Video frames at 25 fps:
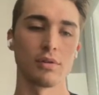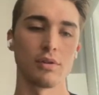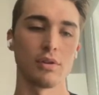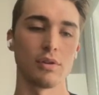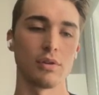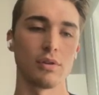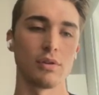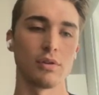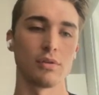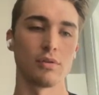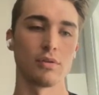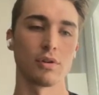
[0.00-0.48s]

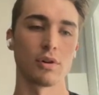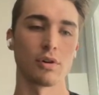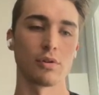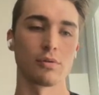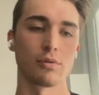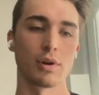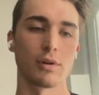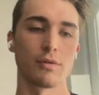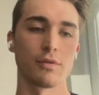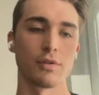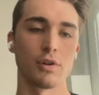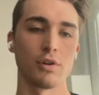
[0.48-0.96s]
every year, at
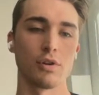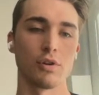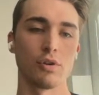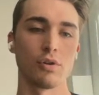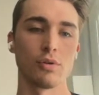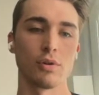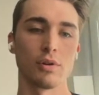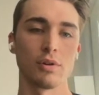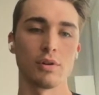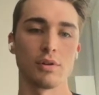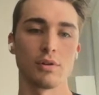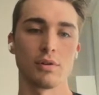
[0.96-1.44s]
least for the
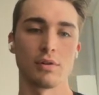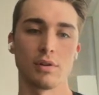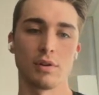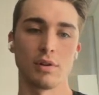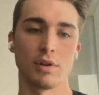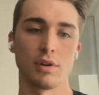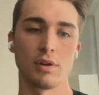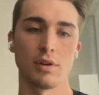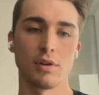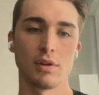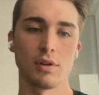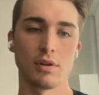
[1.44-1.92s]
first 5
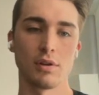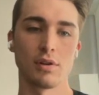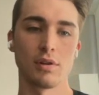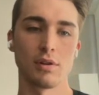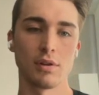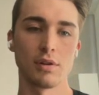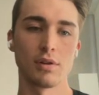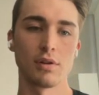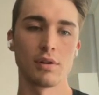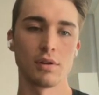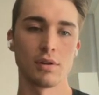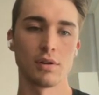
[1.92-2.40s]
years,
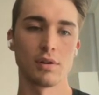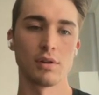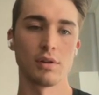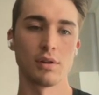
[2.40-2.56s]
double.